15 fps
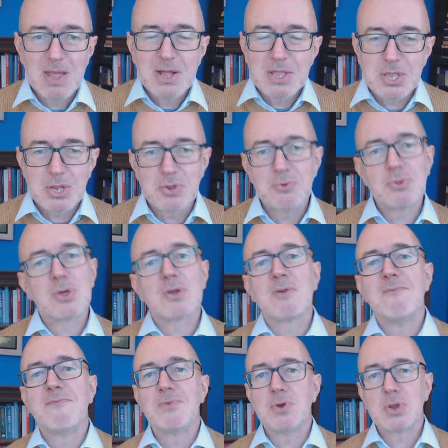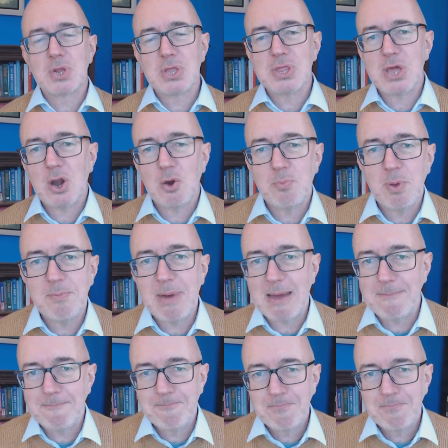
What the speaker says: to do with the conversion therapy ban.